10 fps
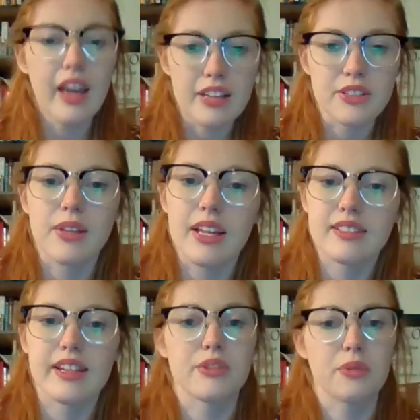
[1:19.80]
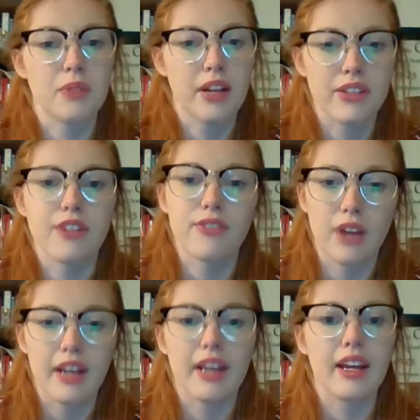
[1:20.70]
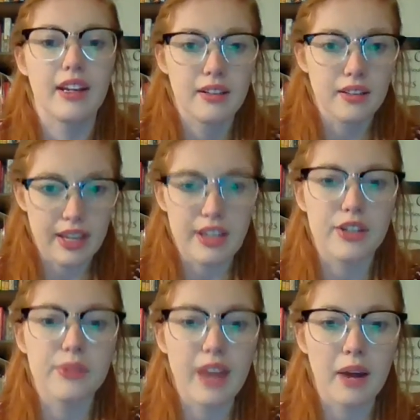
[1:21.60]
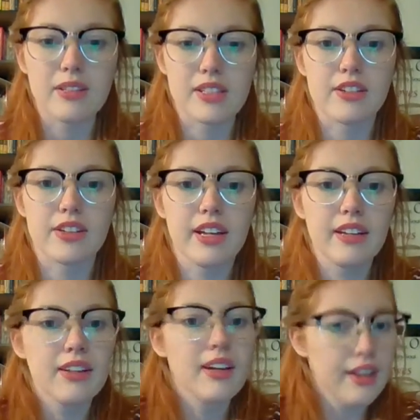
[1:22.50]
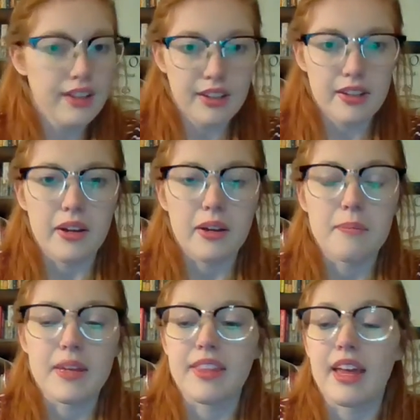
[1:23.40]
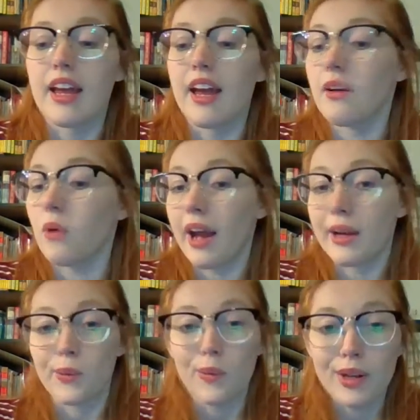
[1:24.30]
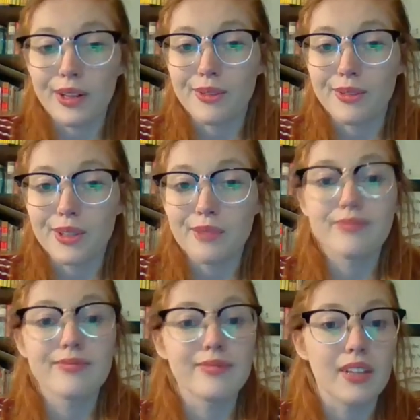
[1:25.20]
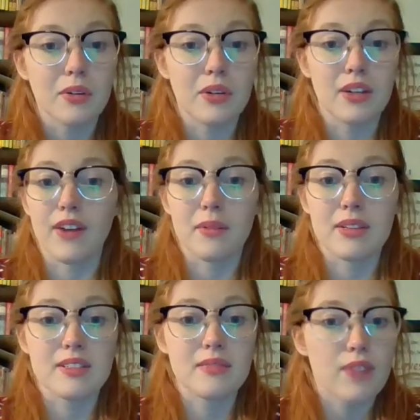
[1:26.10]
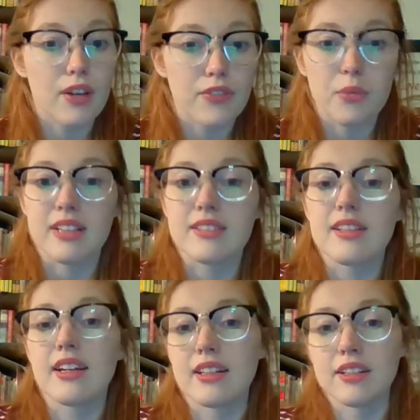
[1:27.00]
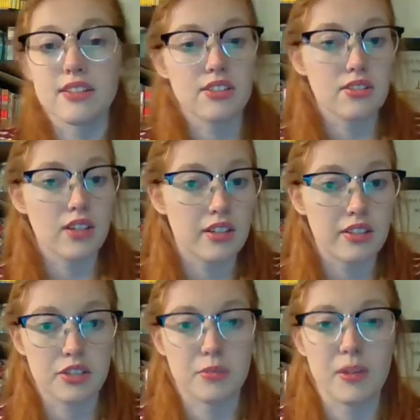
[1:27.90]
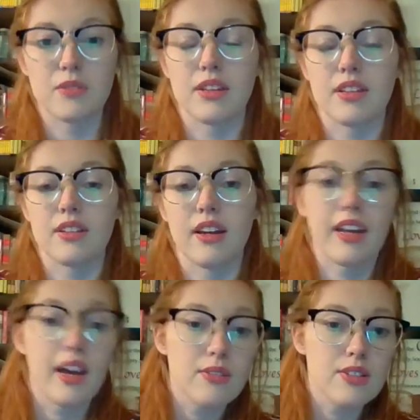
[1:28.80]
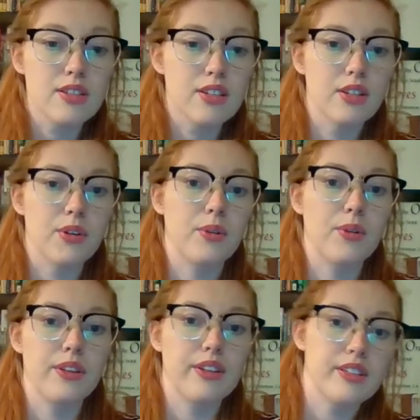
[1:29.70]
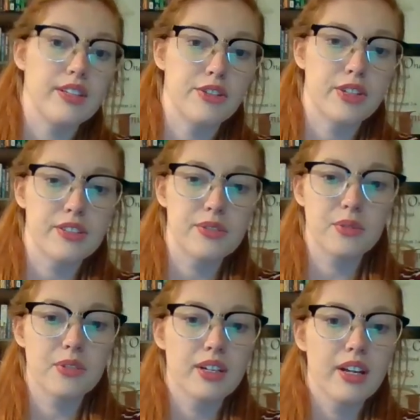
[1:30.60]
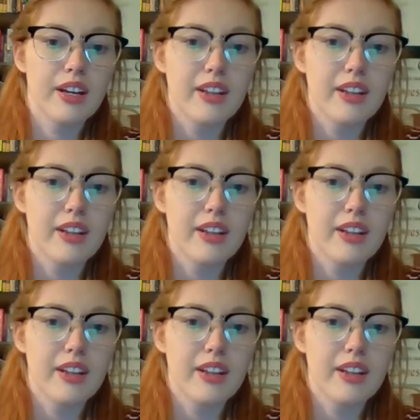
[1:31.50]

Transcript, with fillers: And so that schedule where every Friday they knew that was their day meant that I could walk in the room if I was a few minutes late, needed to t- touch base with a counselor or the teacher next door,